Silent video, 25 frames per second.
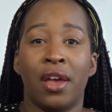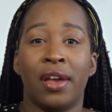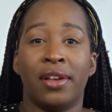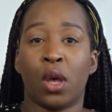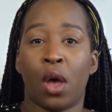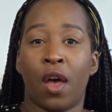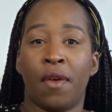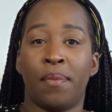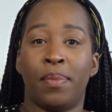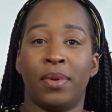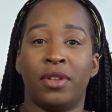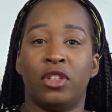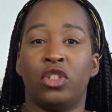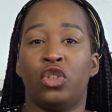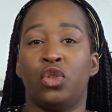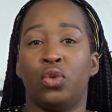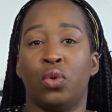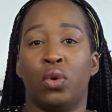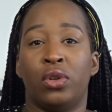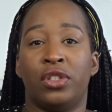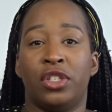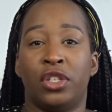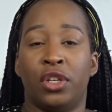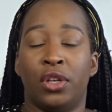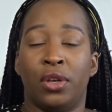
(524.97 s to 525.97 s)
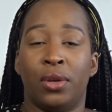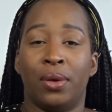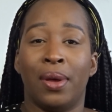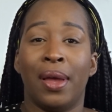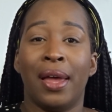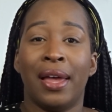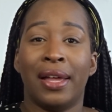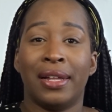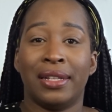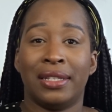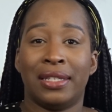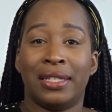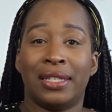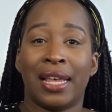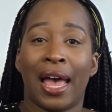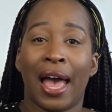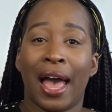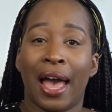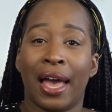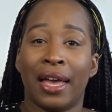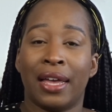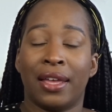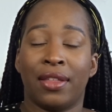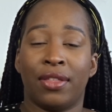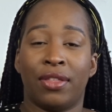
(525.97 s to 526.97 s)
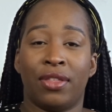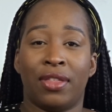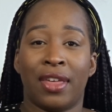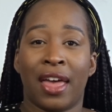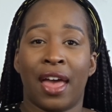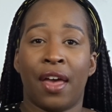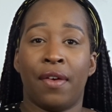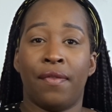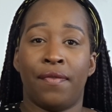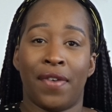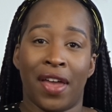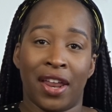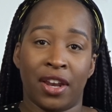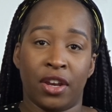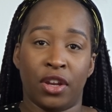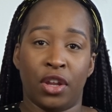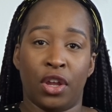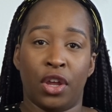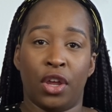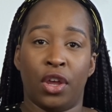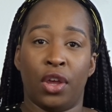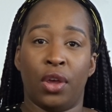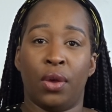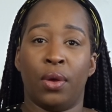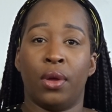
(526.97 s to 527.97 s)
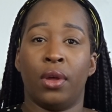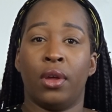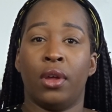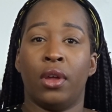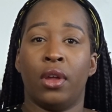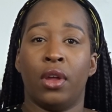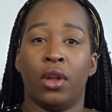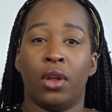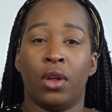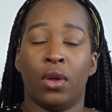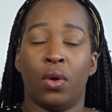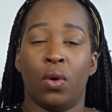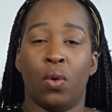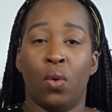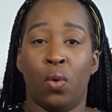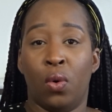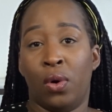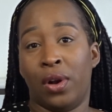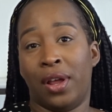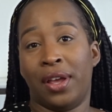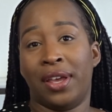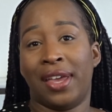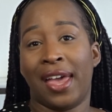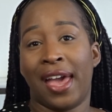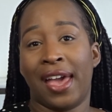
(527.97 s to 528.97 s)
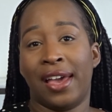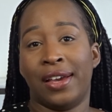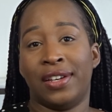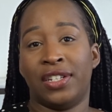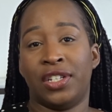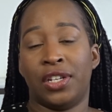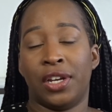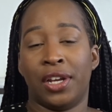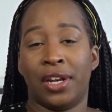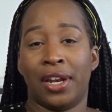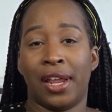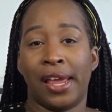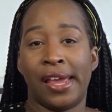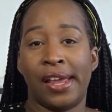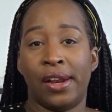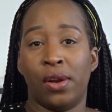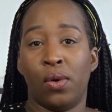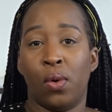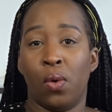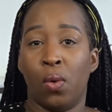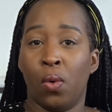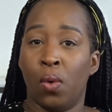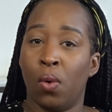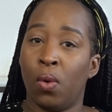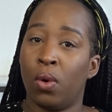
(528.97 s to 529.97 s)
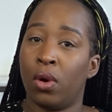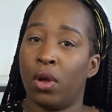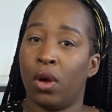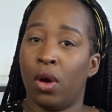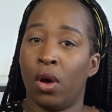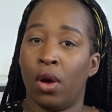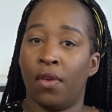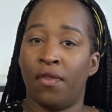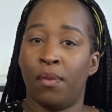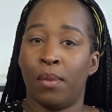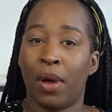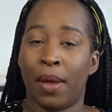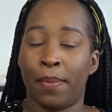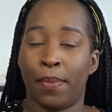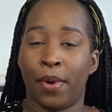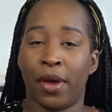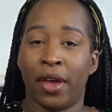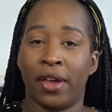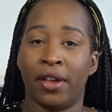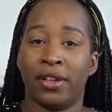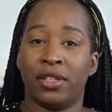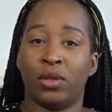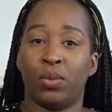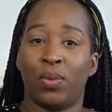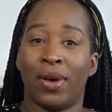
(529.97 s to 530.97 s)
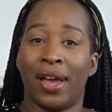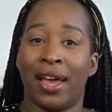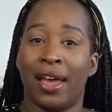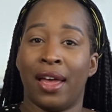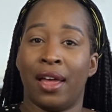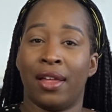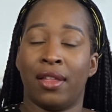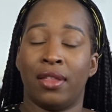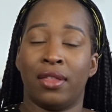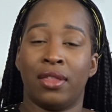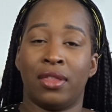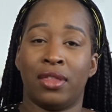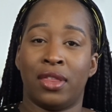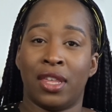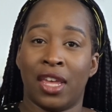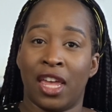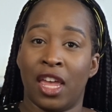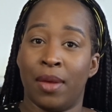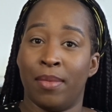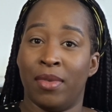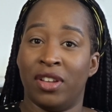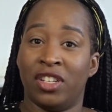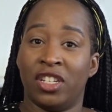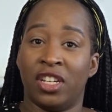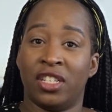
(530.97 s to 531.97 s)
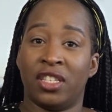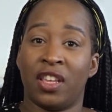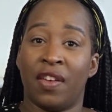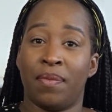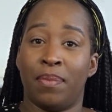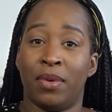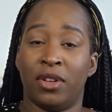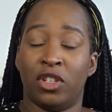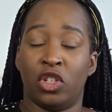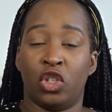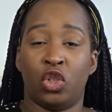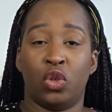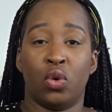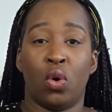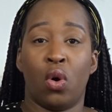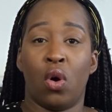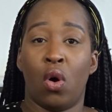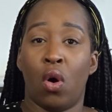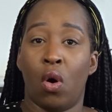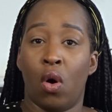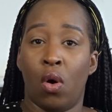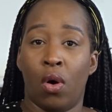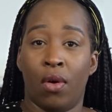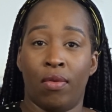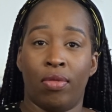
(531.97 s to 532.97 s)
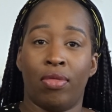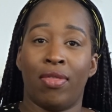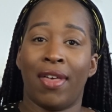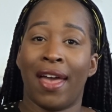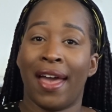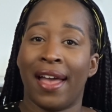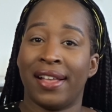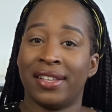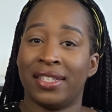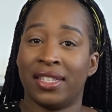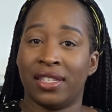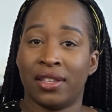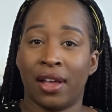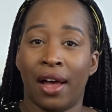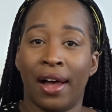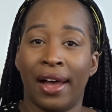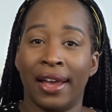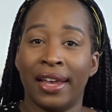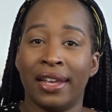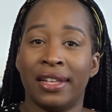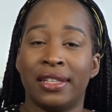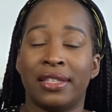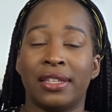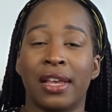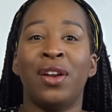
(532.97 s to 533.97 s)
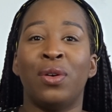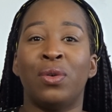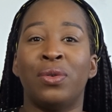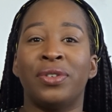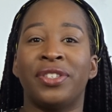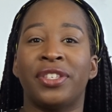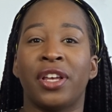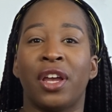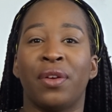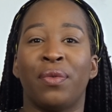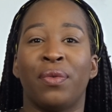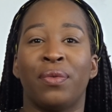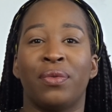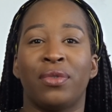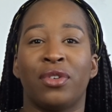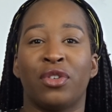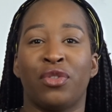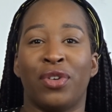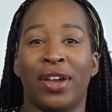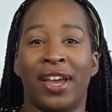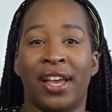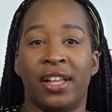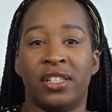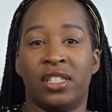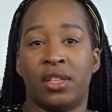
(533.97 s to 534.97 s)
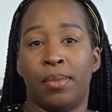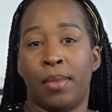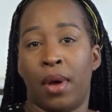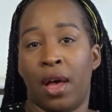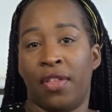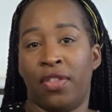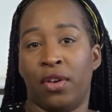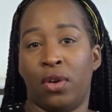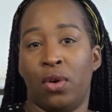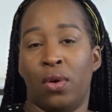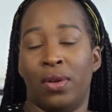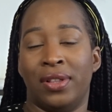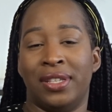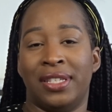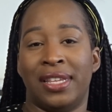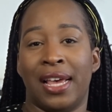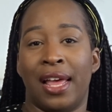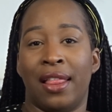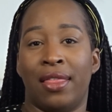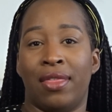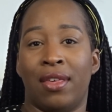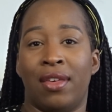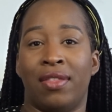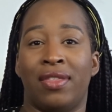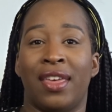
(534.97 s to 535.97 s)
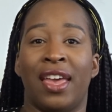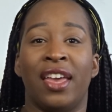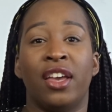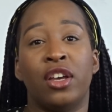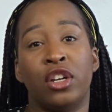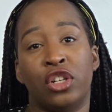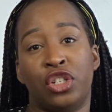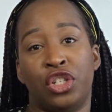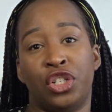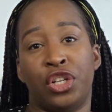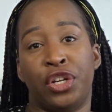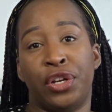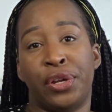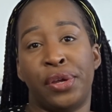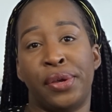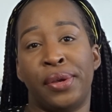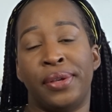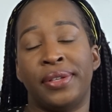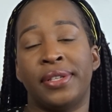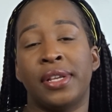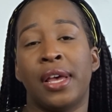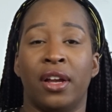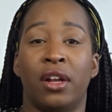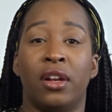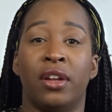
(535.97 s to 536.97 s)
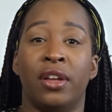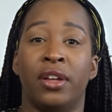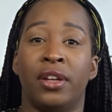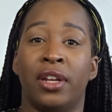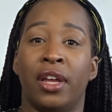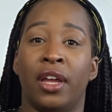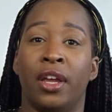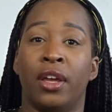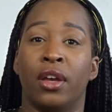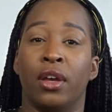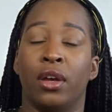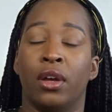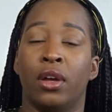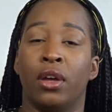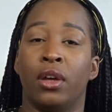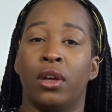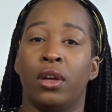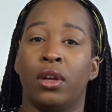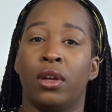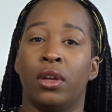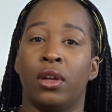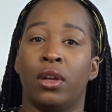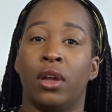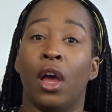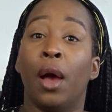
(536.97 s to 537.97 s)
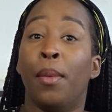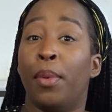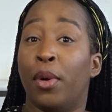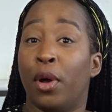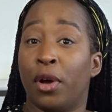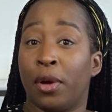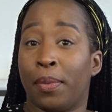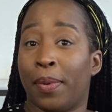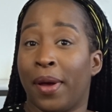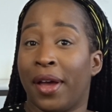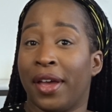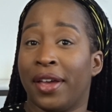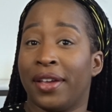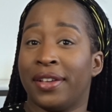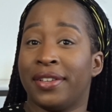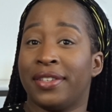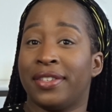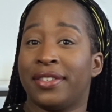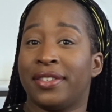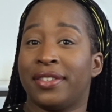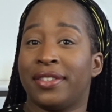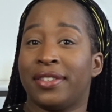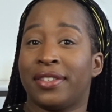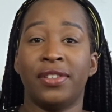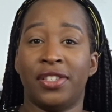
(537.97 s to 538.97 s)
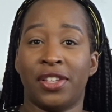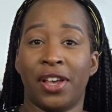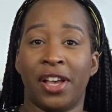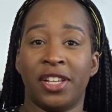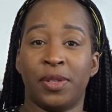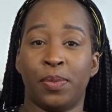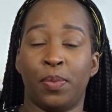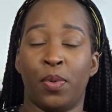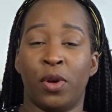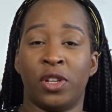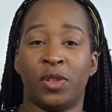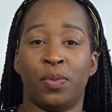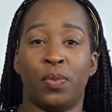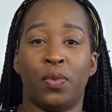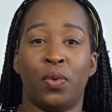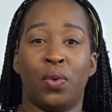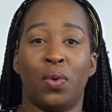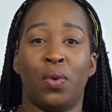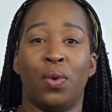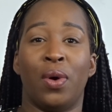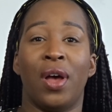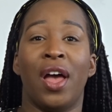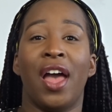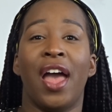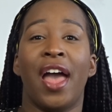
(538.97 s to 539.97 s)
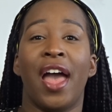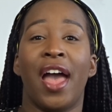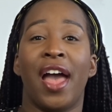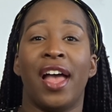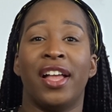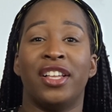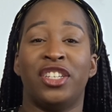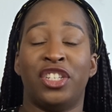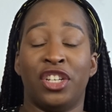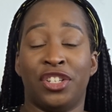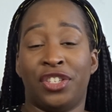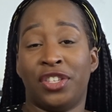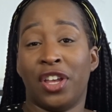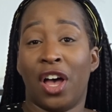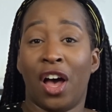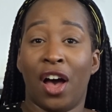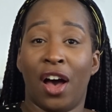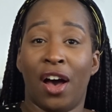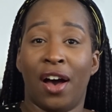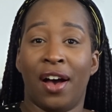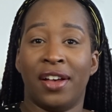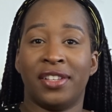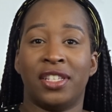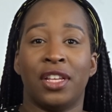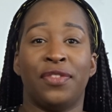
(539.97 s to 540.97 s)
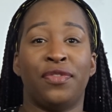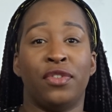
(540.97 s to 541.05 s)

So I've been sure to tag their venue or location in all of my posts where the images have been shot on their site, and also created some other content that they could use, including a blog post. So it's possible. Just ask.